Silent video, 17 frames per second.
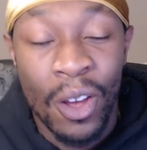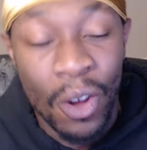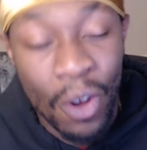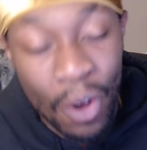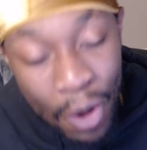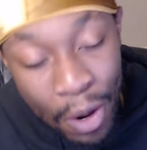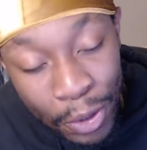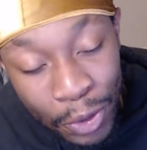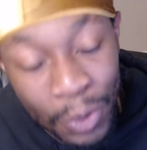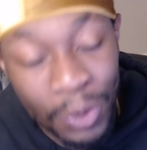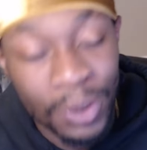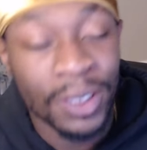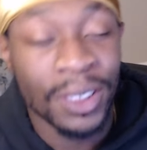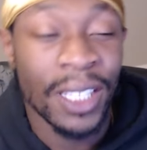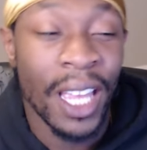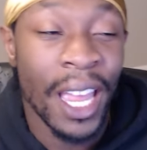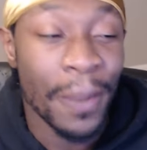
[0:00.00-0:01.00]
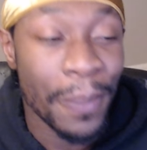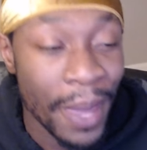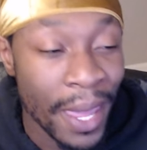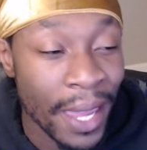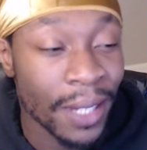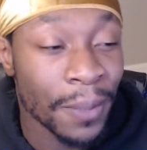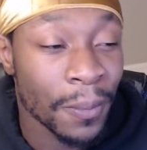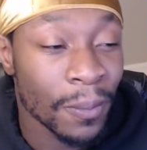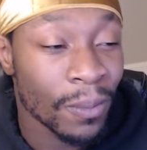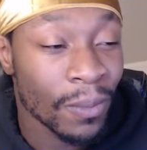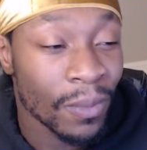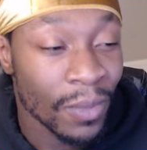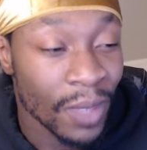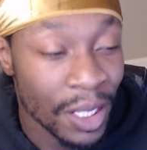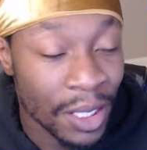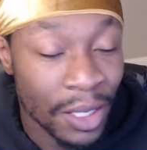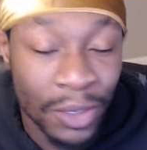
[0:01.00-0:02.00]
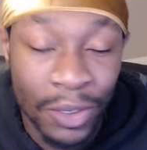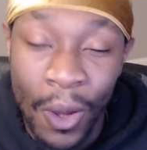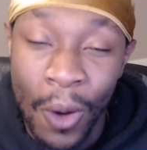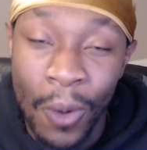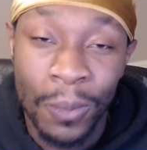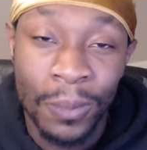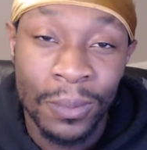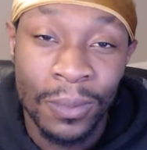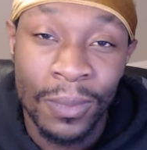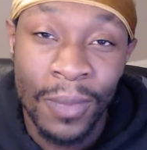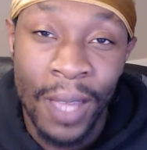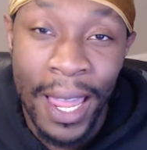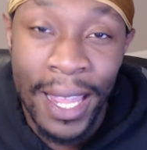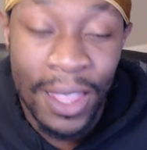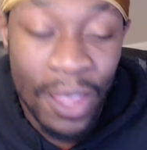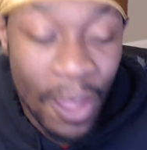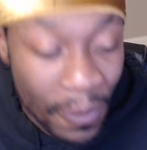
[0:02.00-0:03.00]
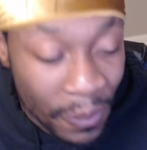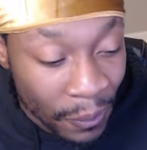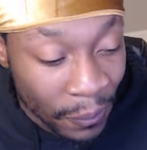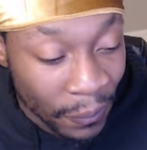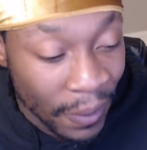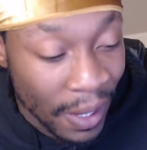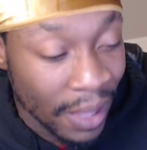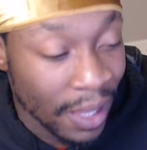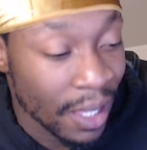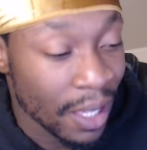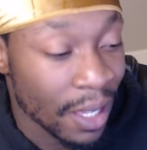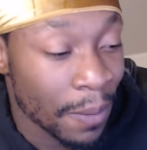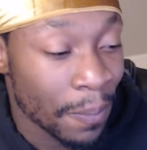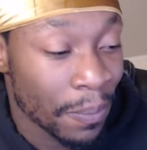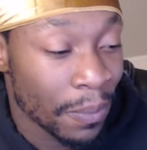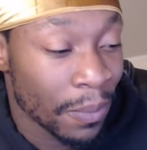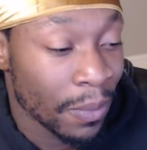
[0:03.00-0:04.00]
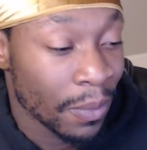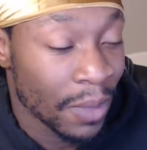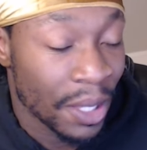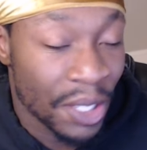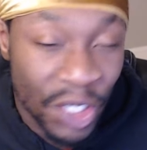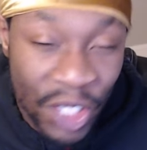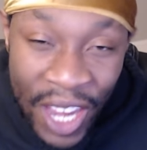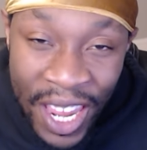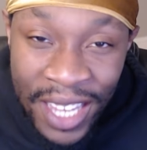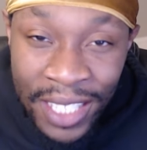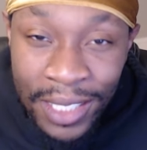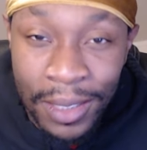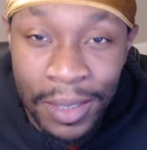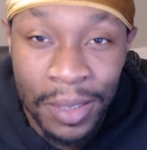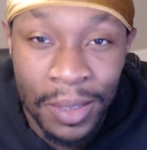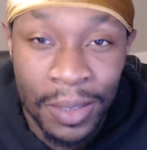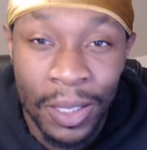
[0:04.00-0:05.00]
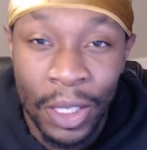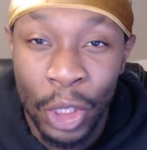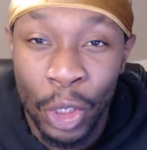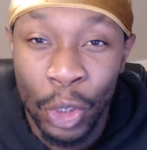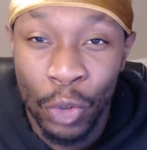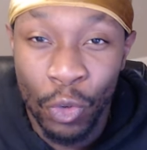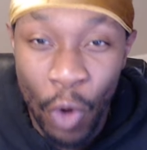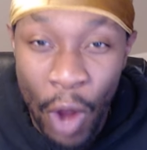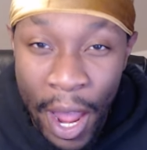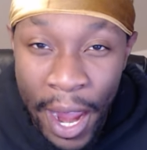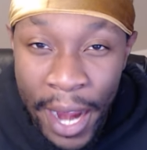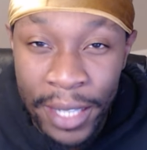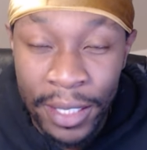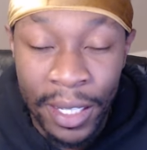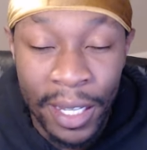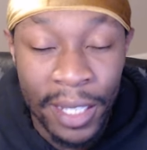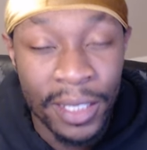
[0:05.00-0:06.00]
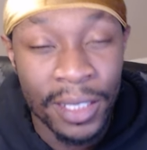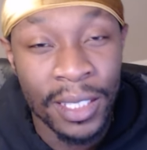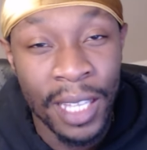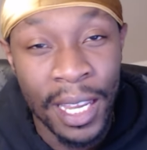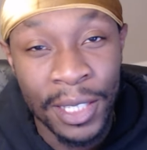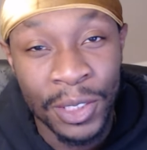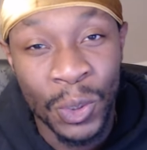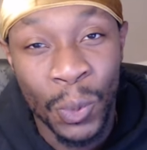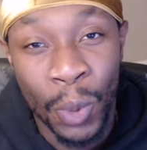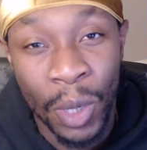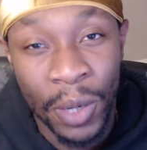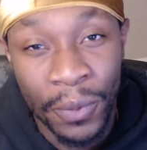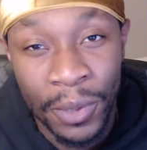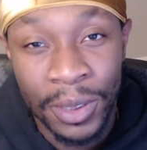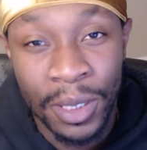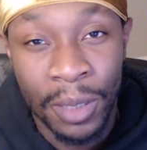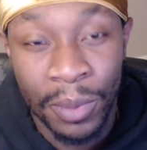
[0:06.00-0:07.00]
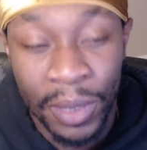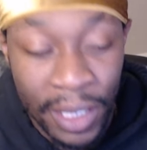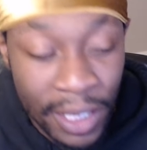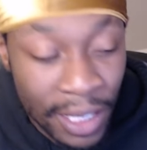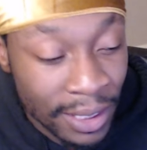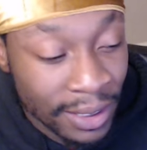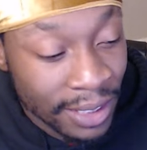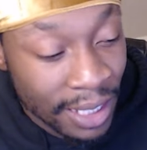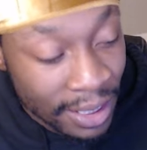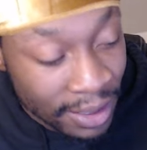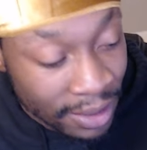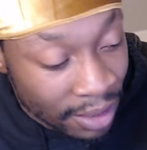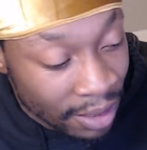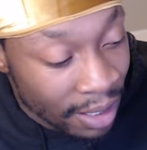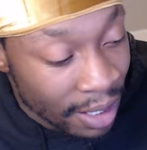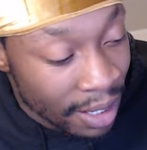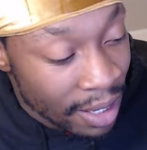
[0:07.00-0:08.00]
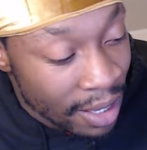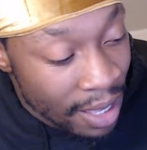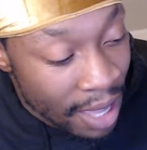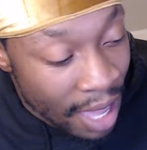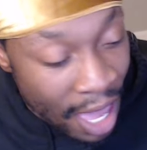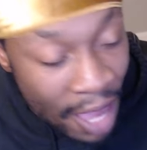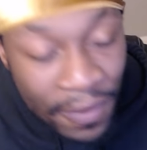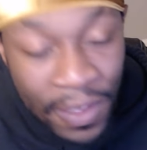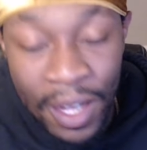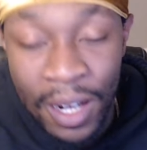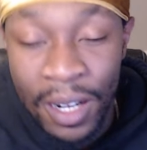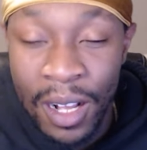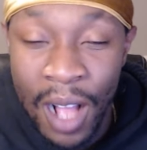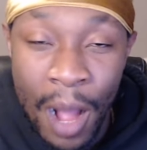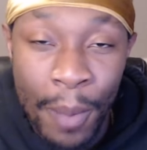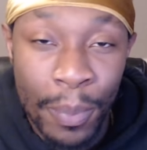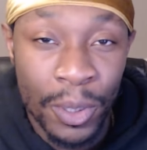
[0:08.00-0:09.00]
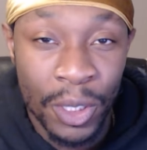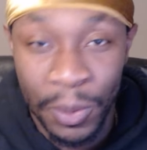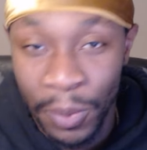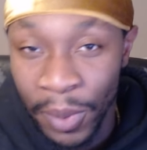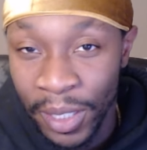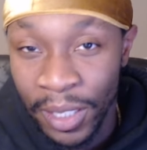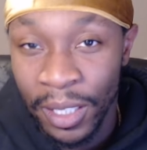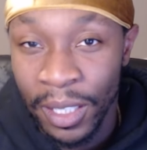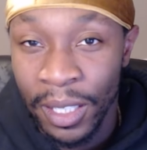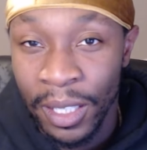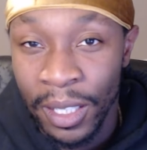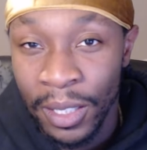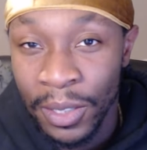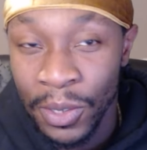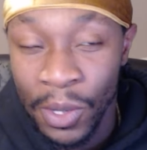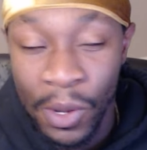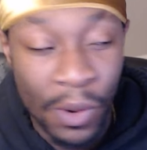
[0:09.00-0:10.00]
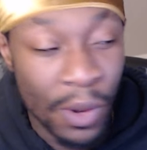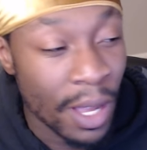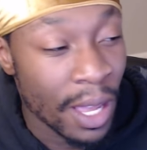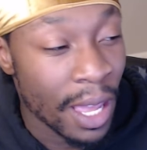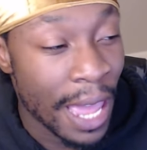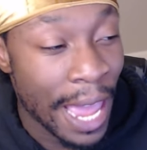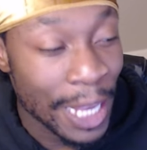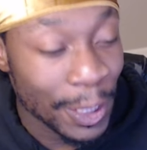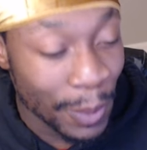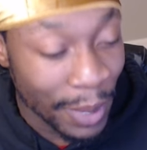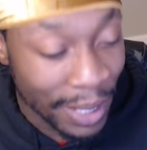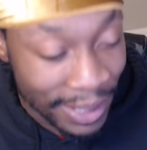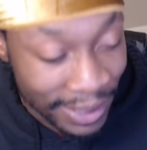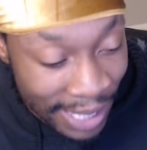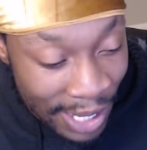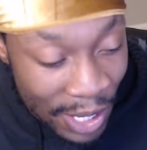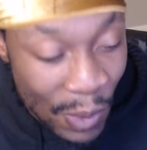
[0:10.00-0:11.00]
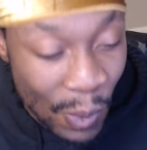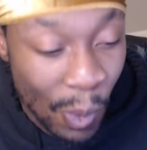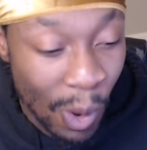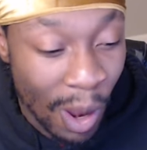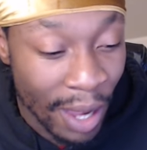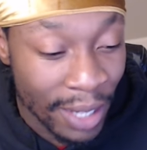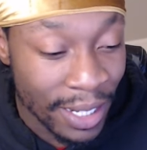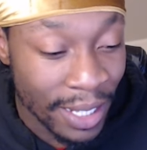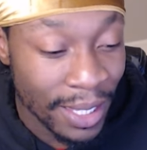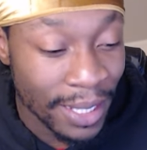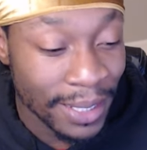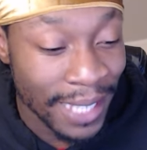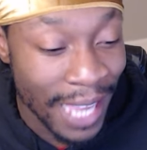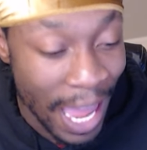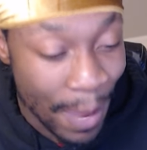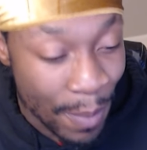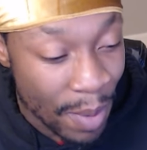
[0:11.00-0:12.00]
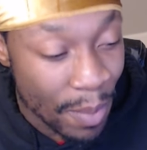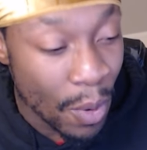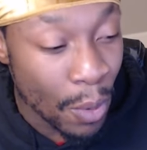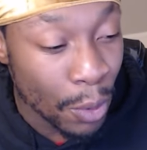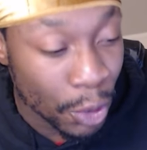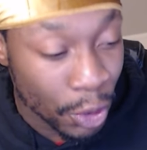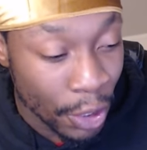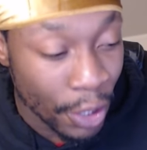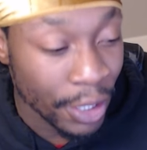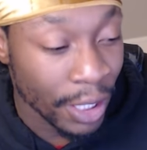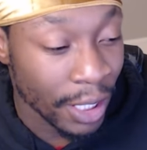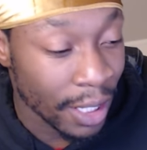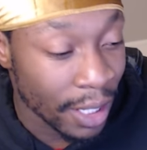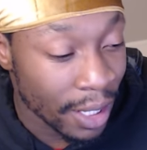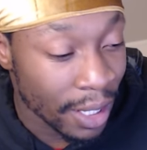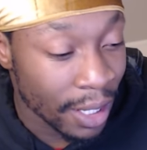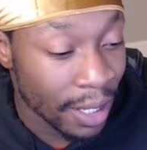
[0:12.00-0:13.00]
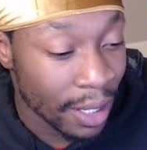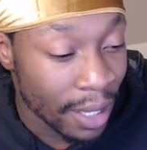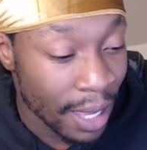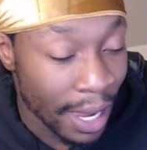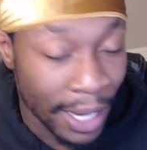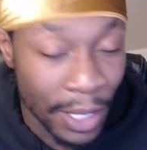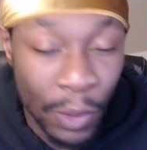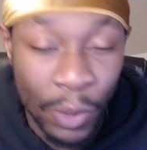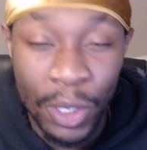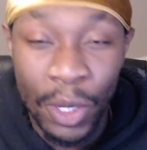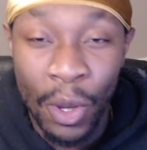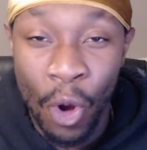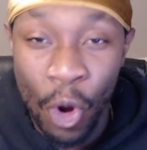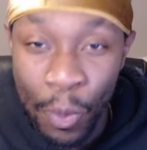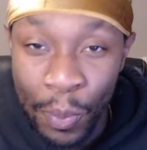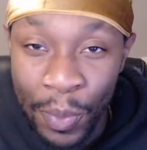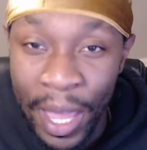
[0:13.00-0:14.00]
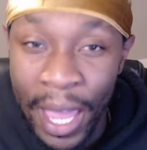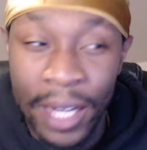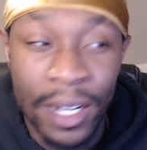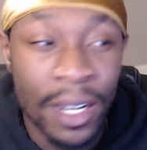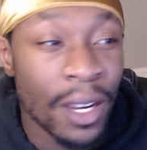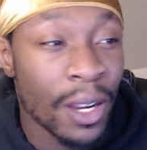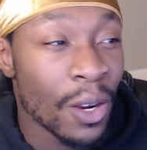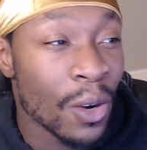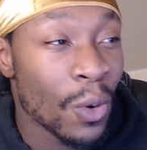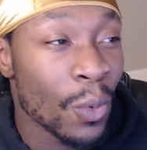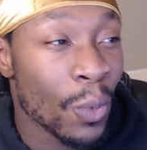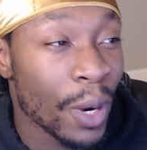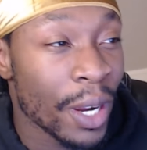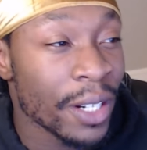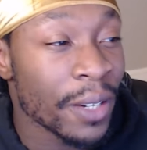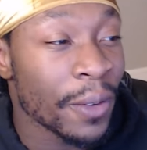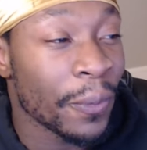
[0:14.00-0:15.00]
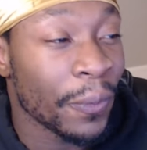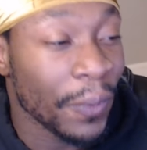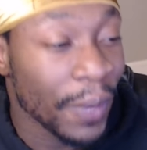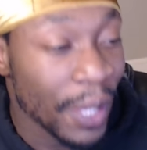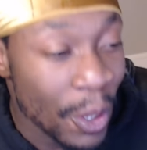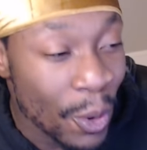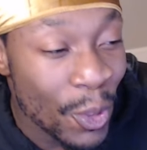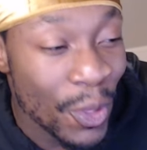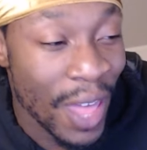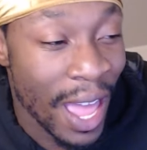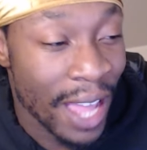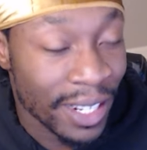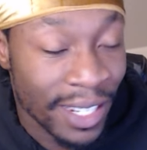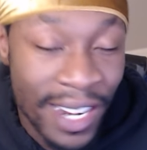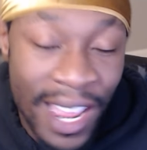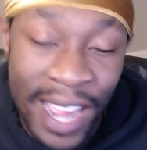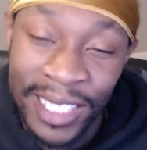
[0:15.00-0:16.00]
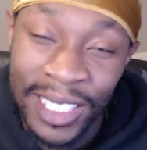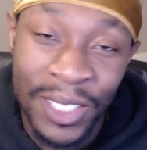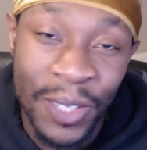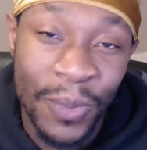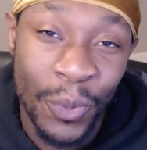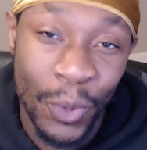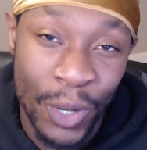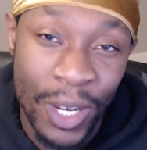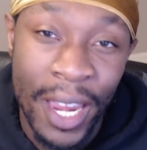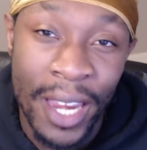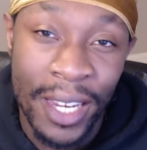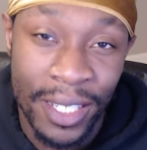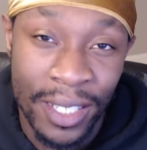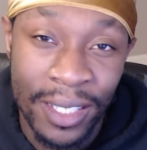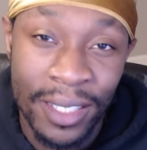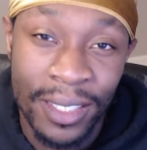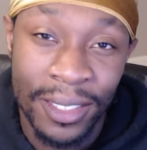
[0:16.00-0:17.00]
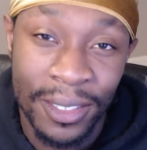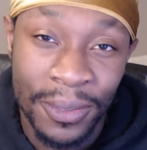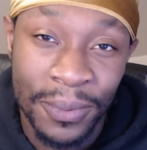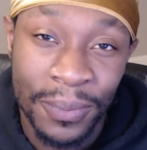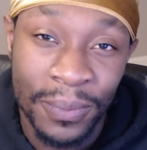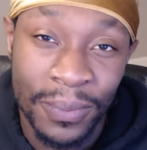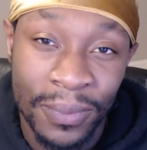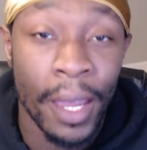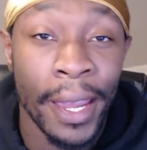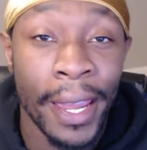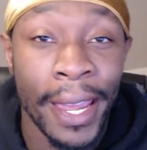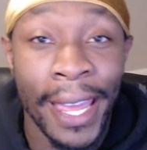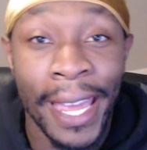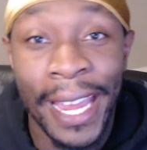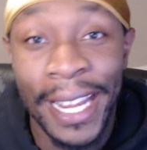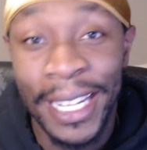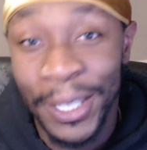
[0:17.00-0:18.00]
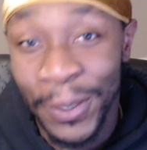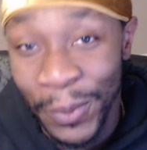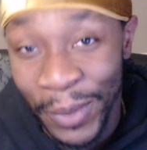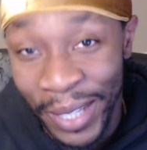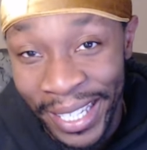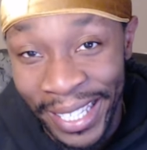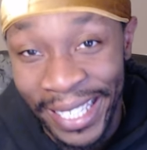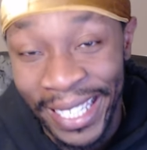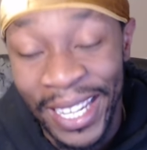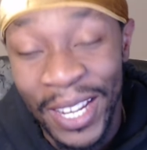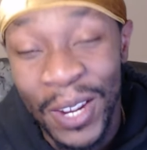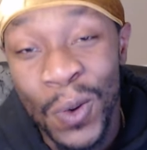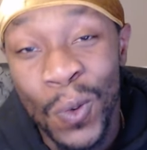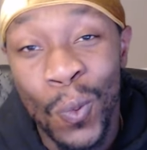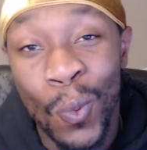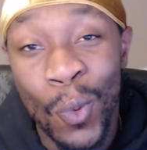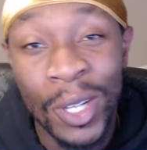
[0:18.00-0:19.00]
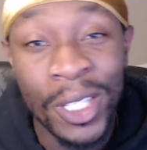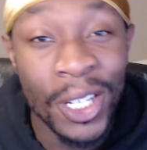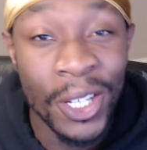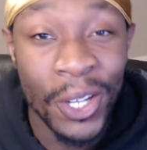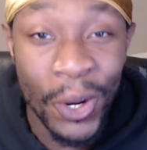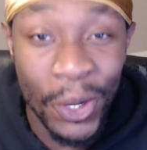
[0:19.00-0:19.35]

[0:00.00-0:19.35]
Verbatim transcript: All jokes aside, man, this is dope. I love the feeling, the chase, the grind. It's nice to work for something and it's nice to have that accomplishment. So, as we continue on in this MMO journey, I can only hope that we're gonna feel that in Ashes of Creation. Anyway, what are your